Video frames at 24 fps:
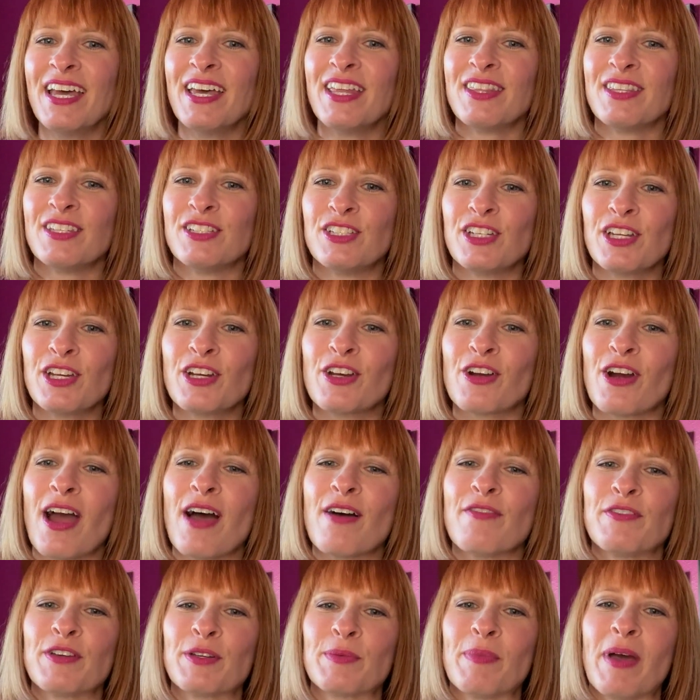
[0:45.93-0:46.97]
The
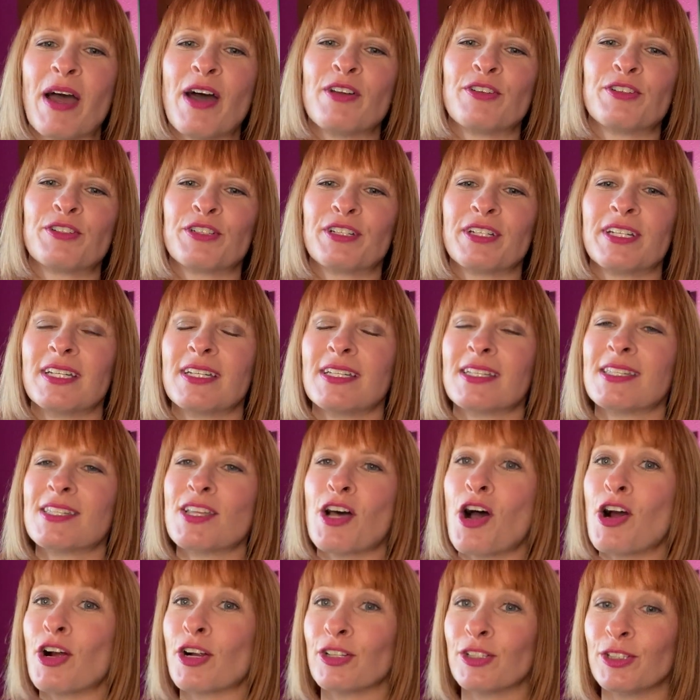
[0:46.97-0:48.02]
geographic boundaries
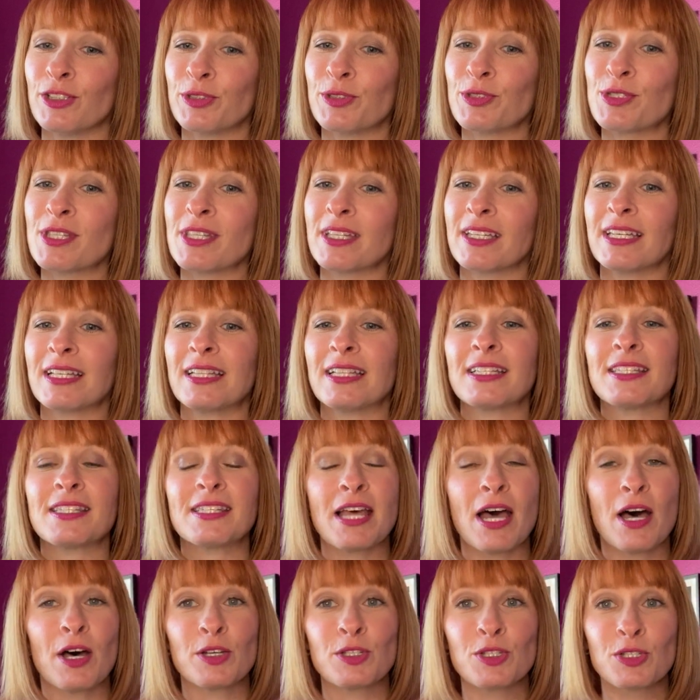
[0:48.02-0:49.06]
are loosely
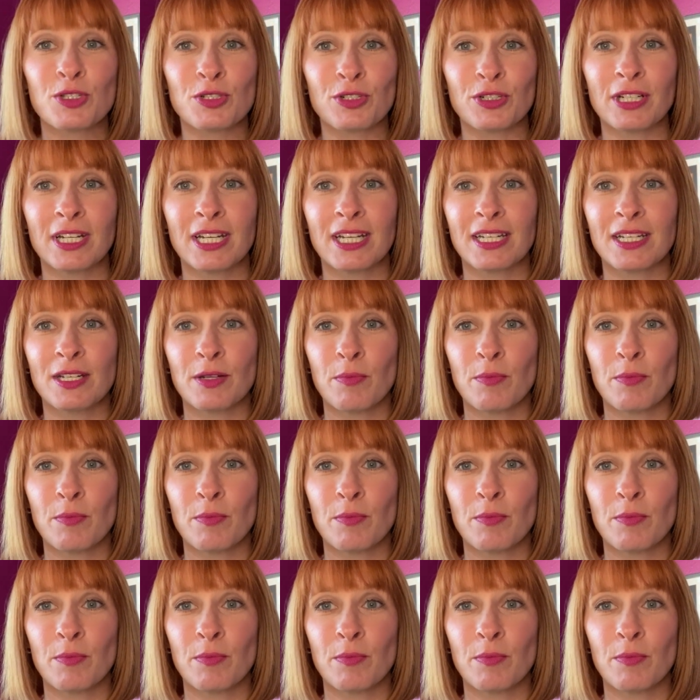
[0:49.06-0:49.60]
LaSalle Street,